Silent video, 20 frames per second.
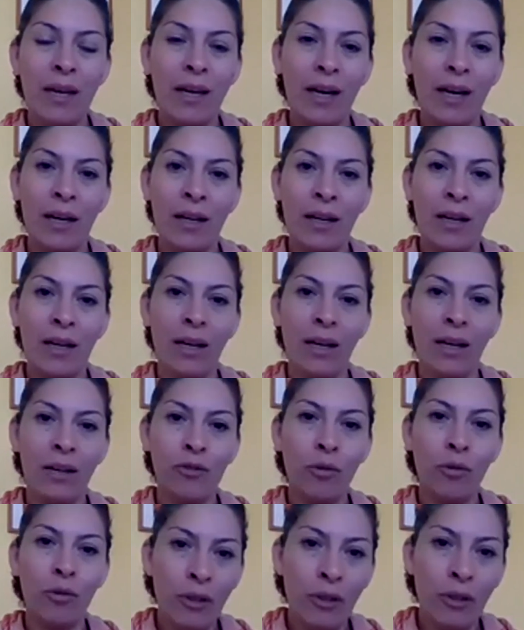
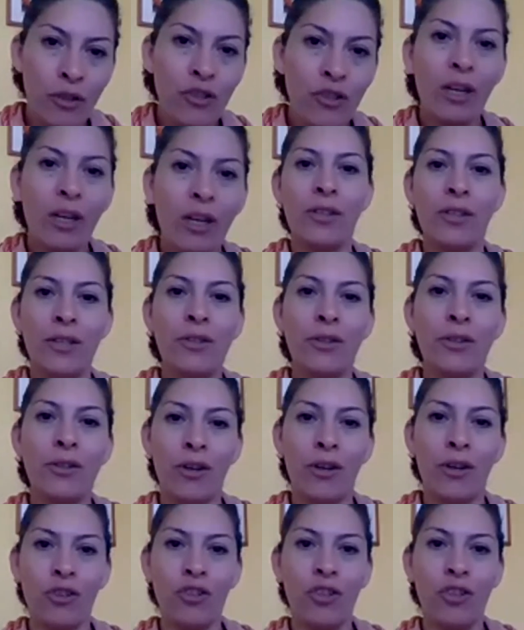anthropological
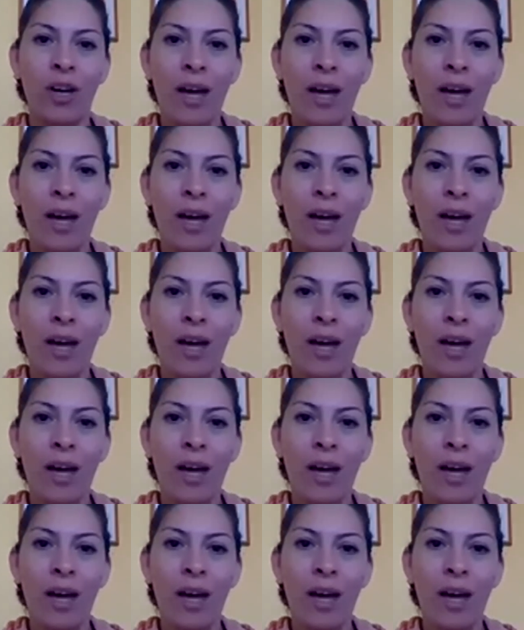research,